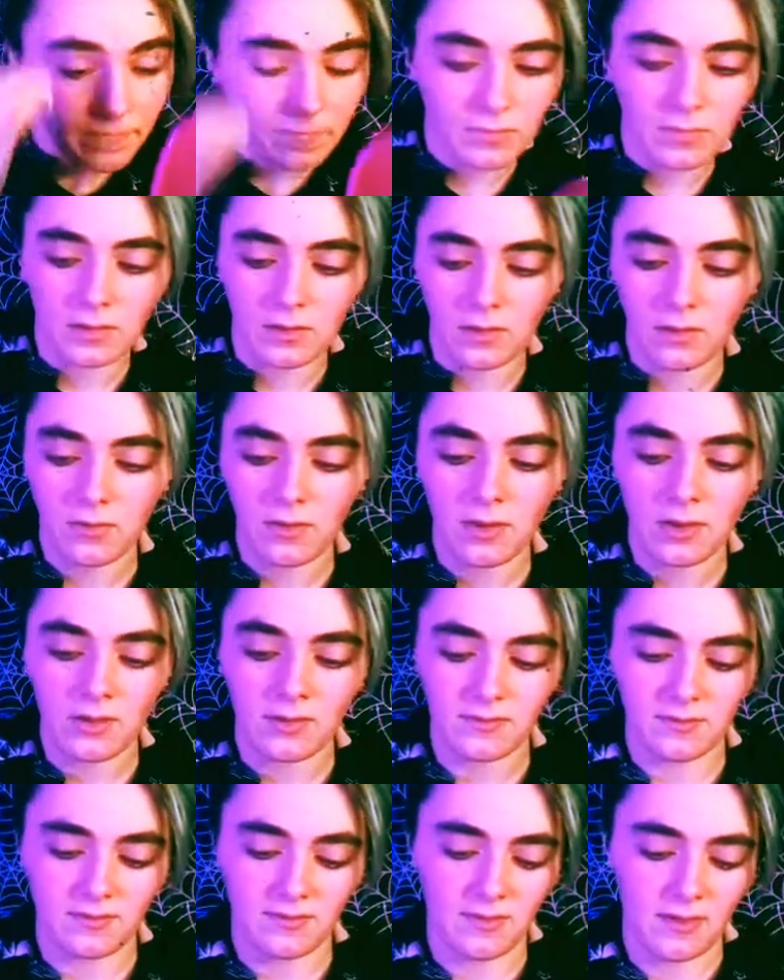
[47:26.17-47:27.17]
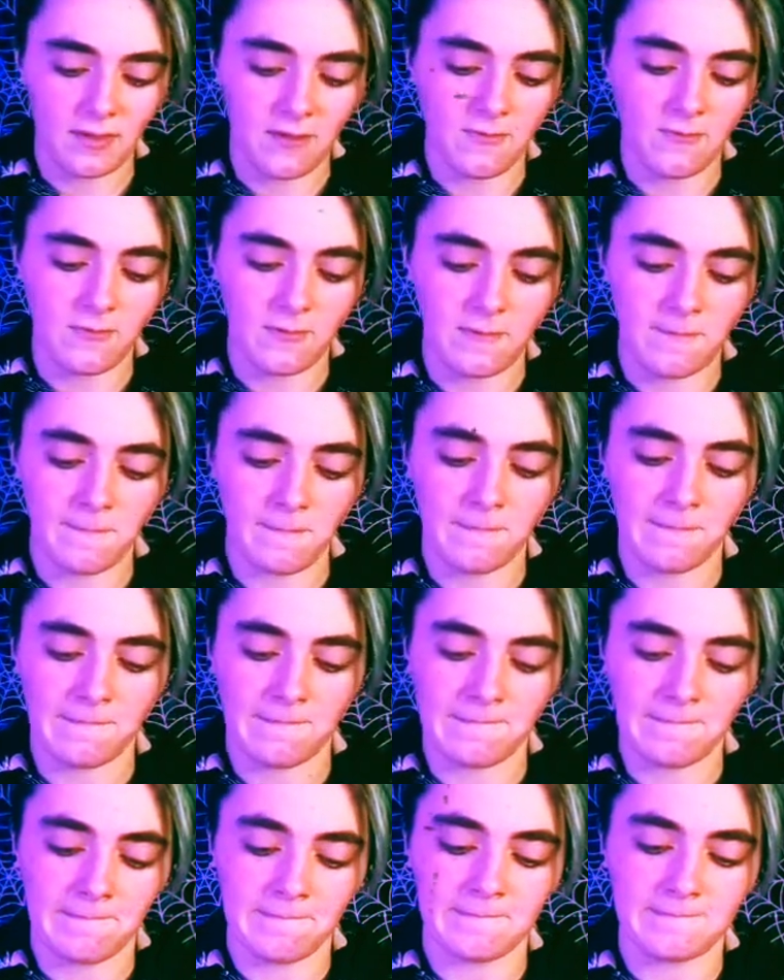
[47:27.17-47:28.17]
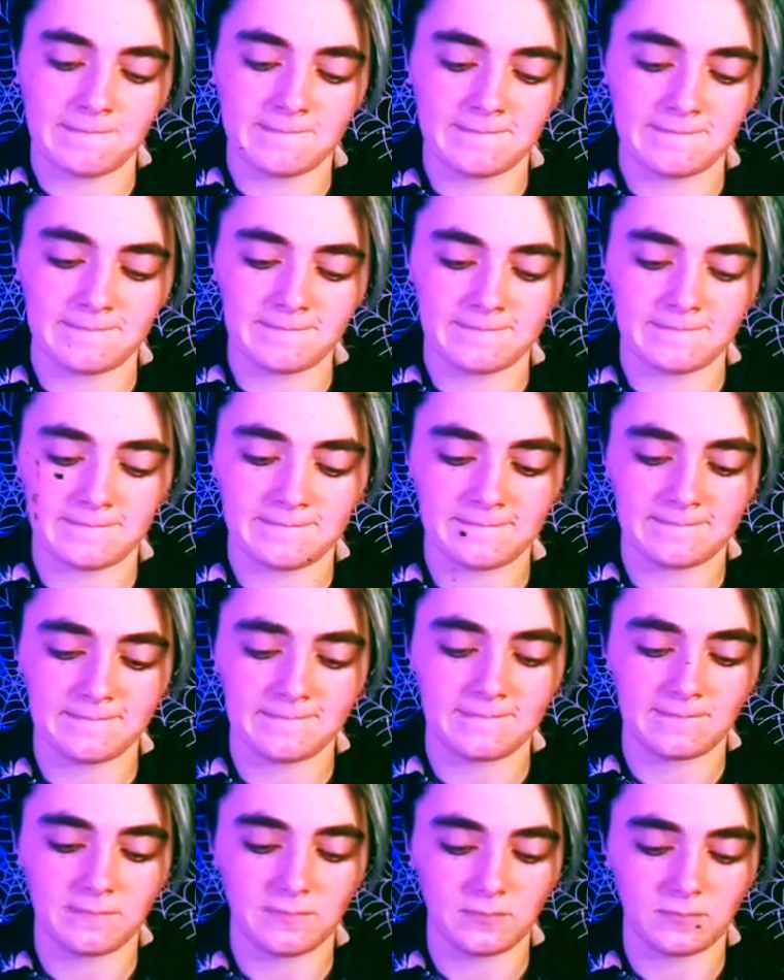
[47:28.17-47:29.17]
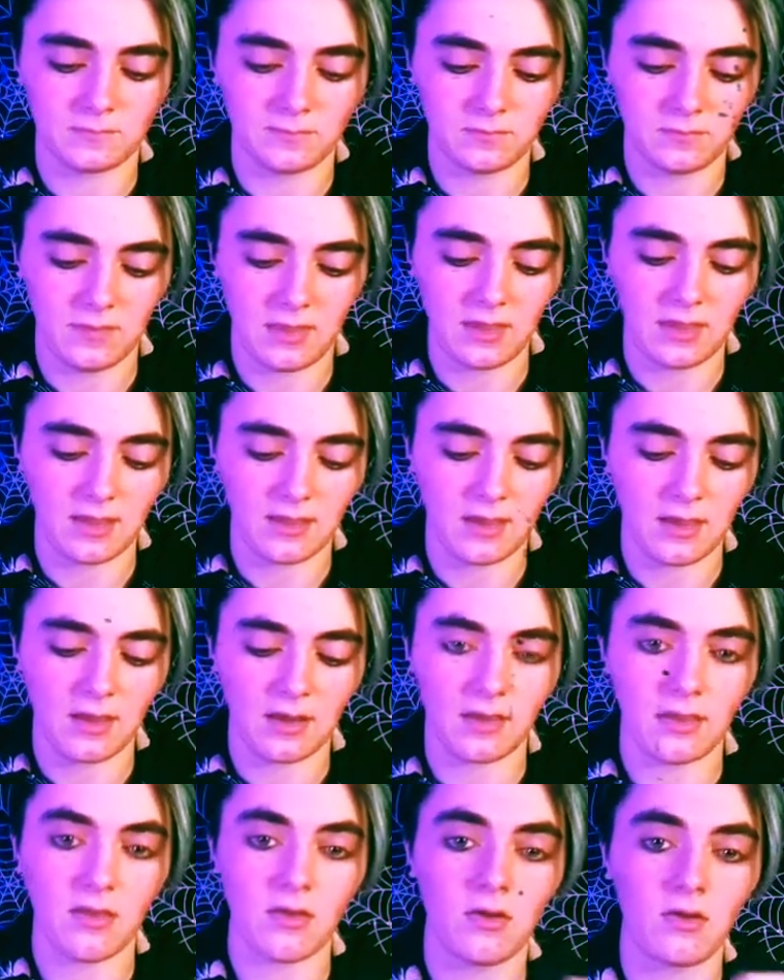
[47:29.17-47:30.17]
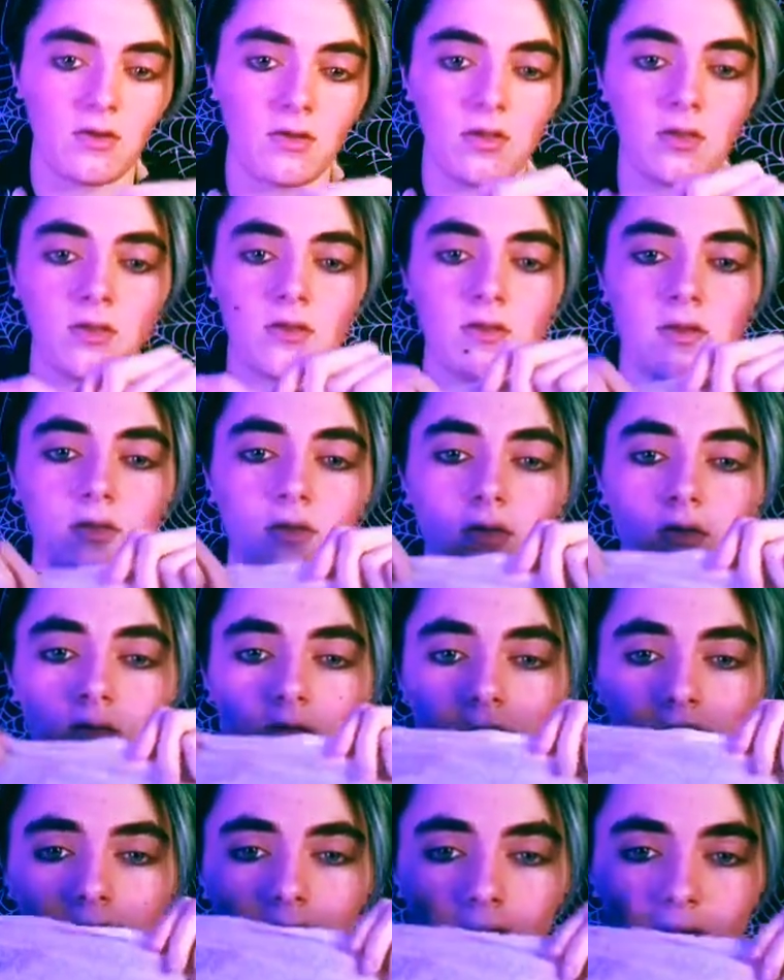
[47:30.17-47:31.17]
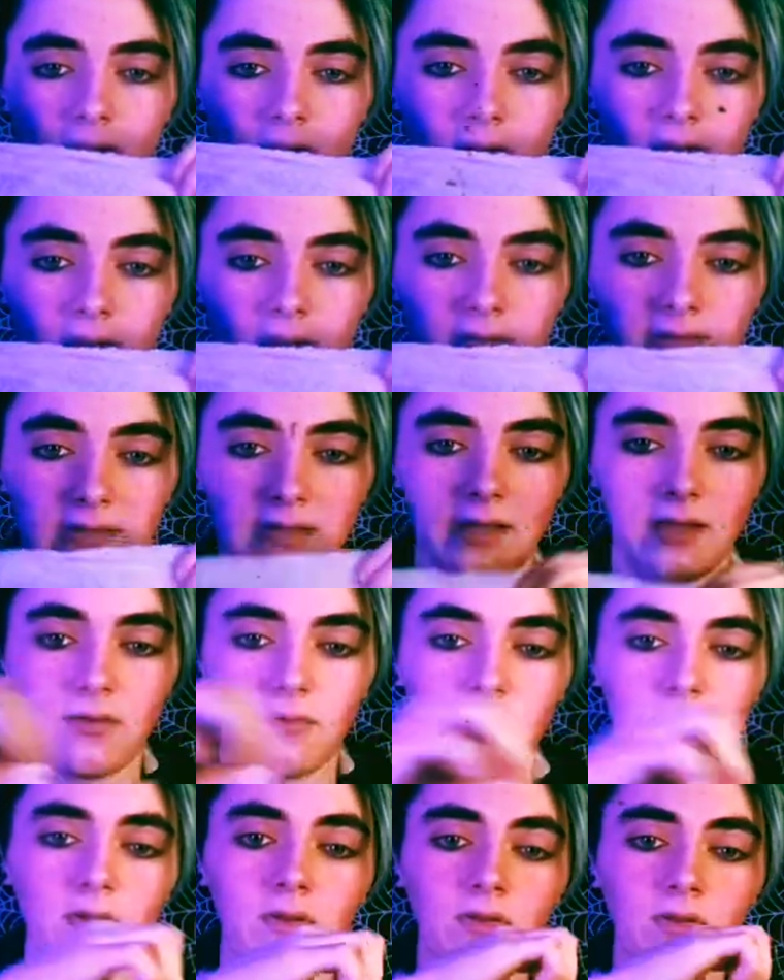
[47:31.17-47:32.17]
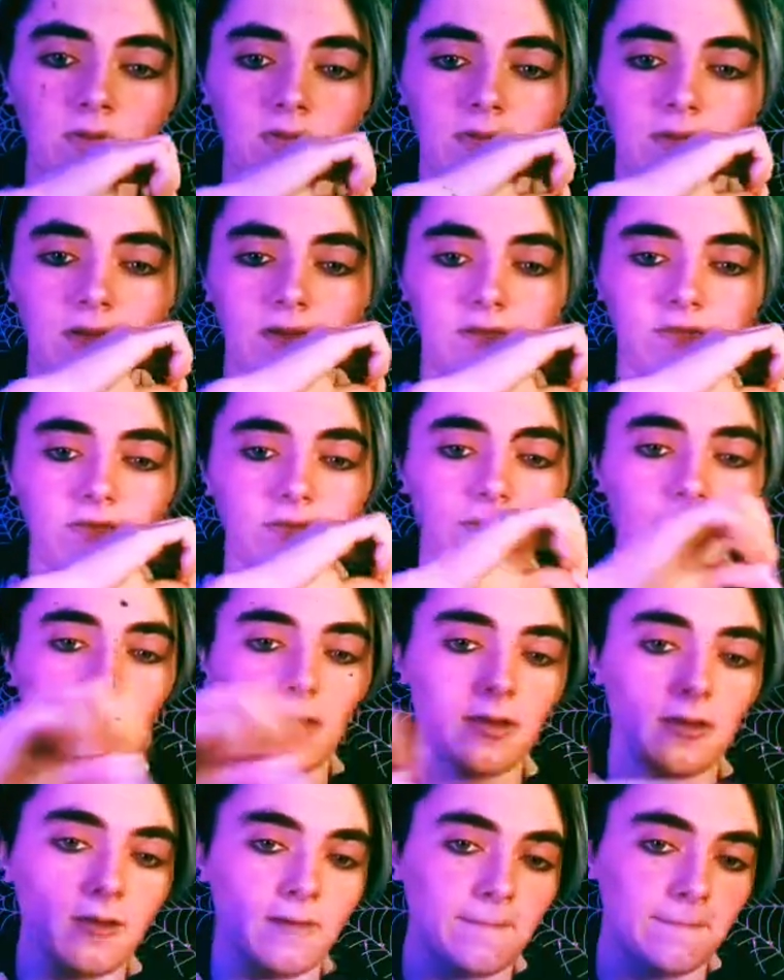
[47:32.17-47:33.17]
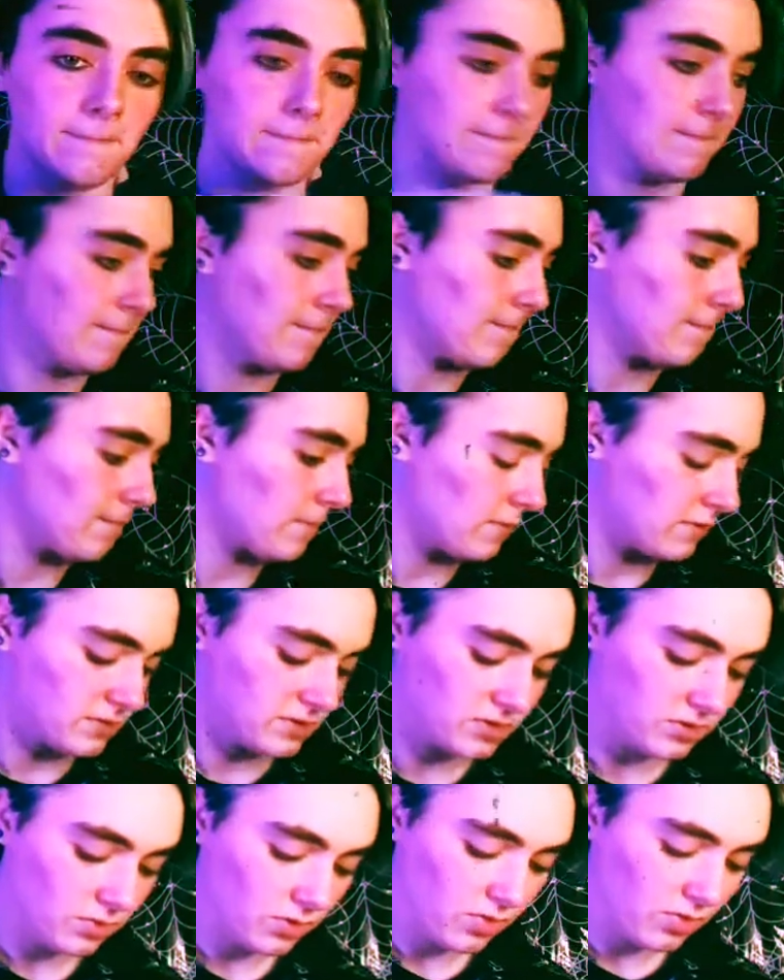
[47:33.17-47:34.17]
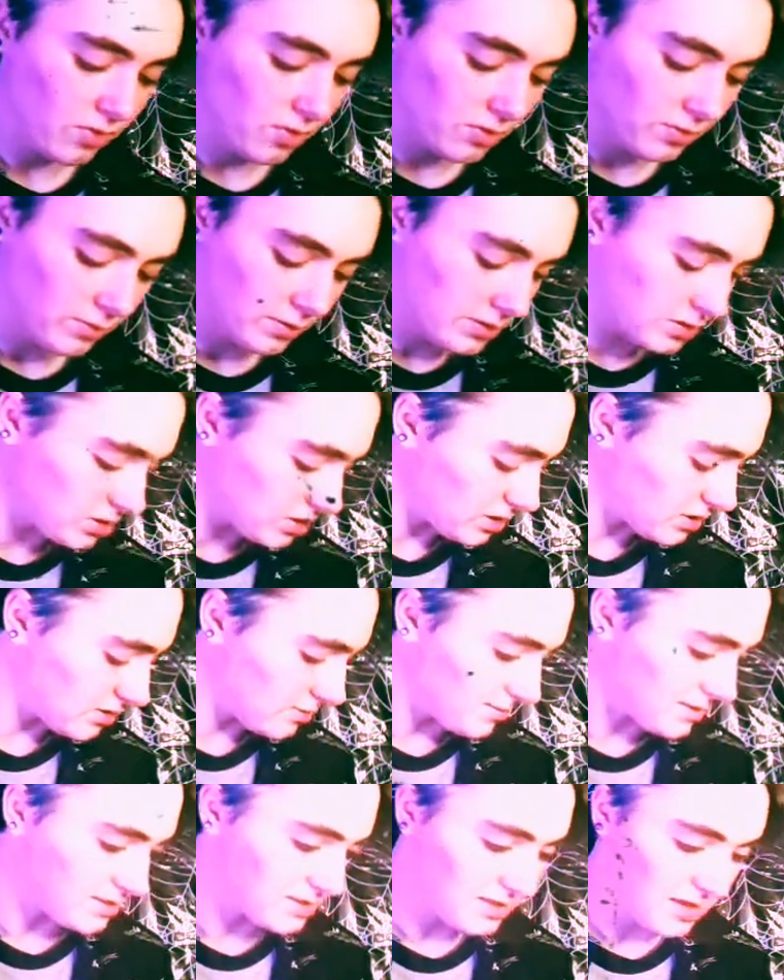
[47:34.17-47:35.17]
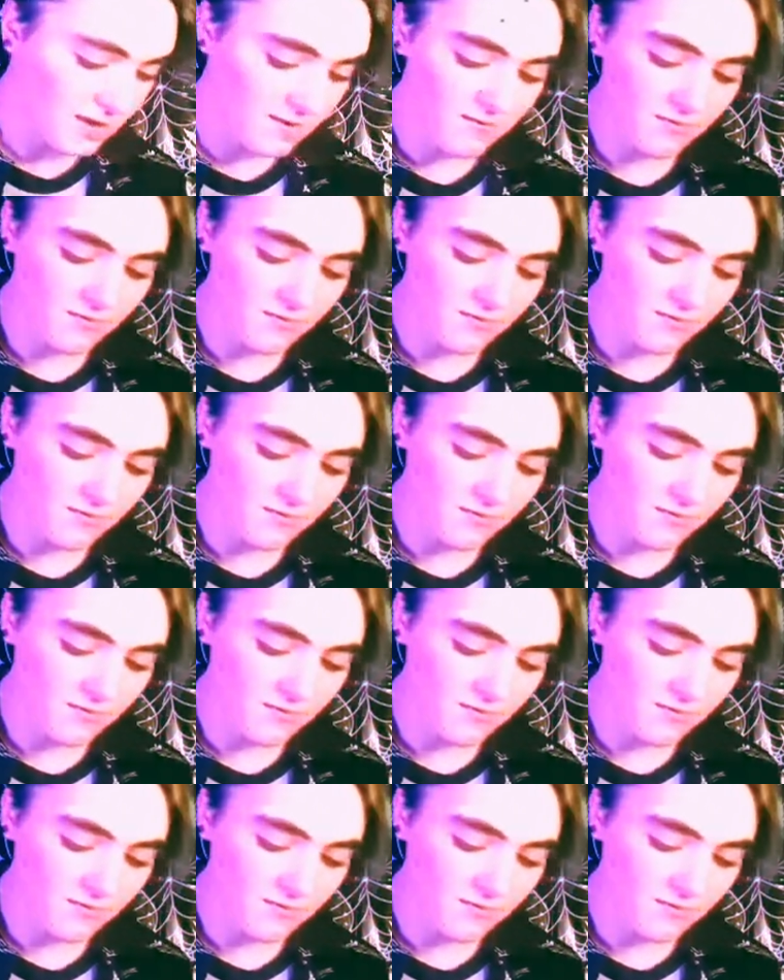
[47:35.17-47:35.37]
Alright, second one. I think I dyed it all. Second one, not too bad. Let's do a third one just to be safe.